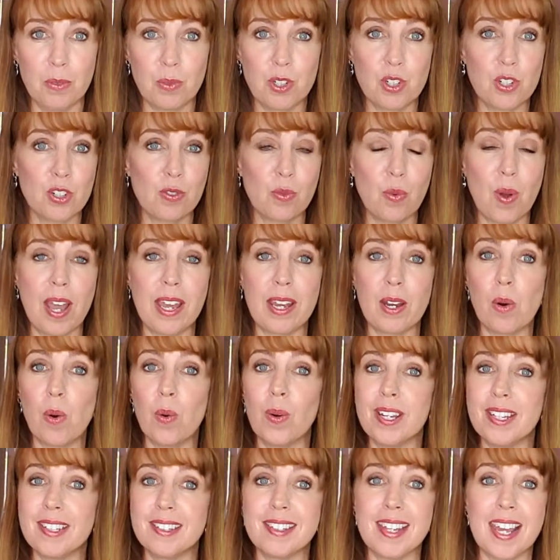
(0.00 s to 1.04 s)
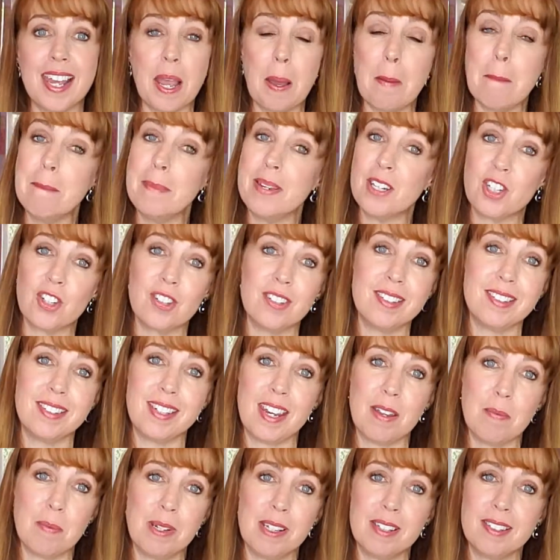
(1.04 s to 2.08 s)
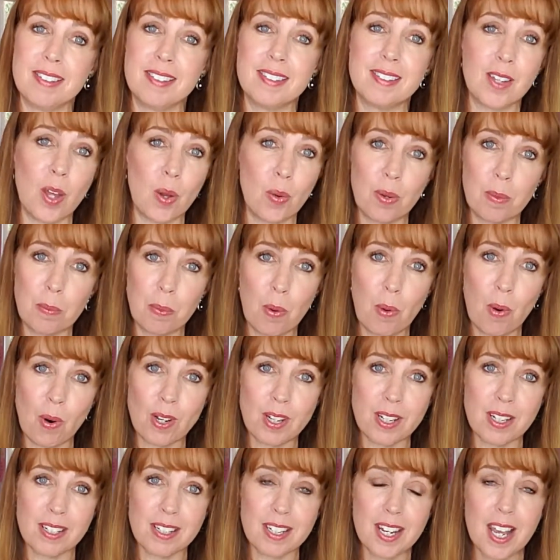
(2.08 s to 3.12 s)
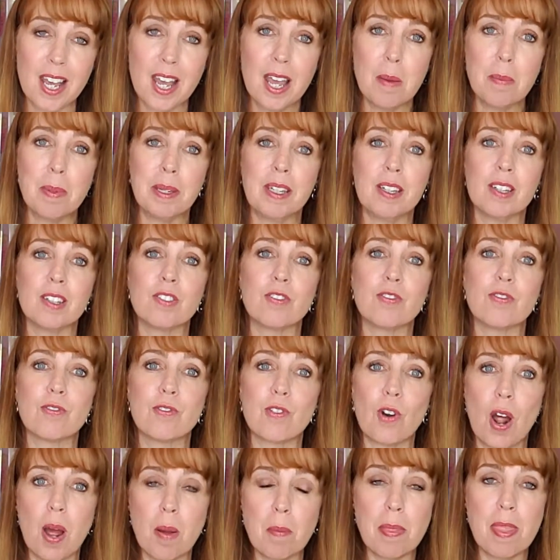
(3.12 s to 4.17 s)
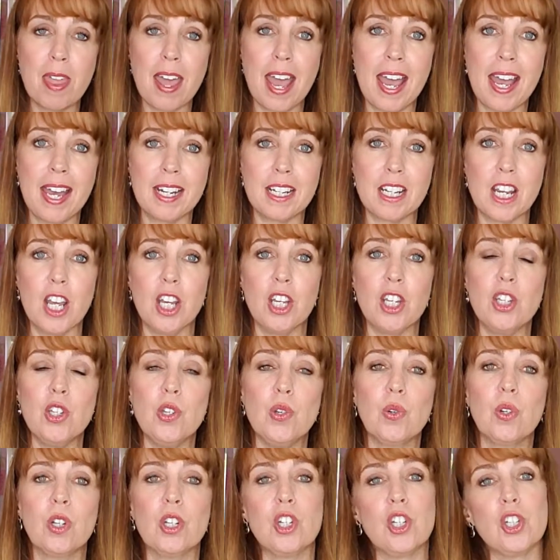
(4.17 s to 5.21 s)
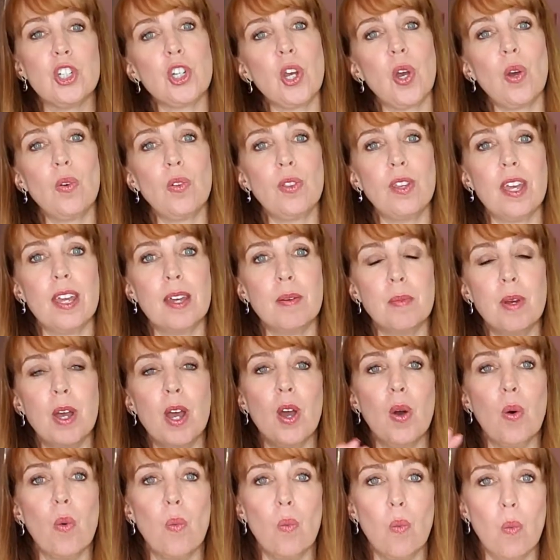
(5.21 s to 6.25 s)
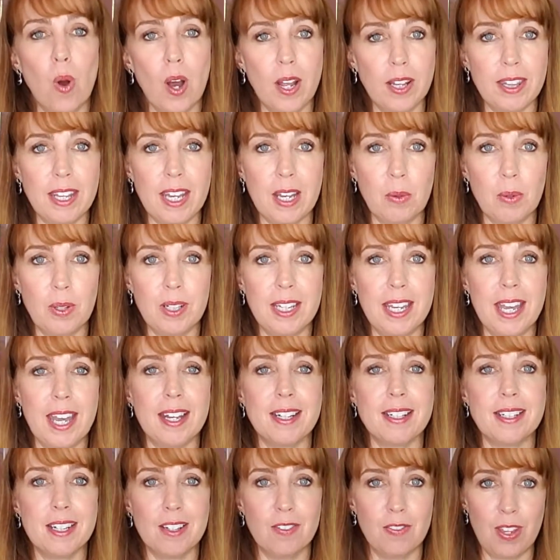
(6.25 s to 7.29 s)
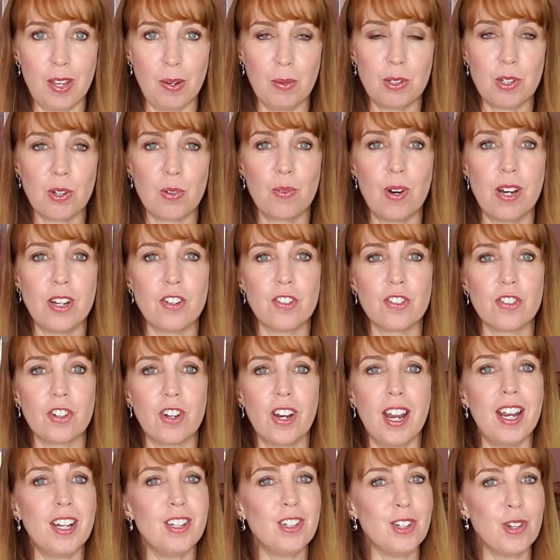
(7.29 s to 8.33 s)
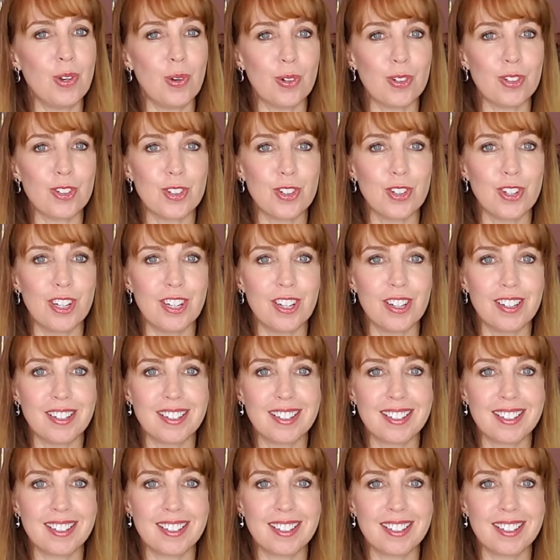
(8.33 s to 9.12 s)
which is why I always say a mission statement is so important, because from that you can show them what they would get if they were to register at your studio.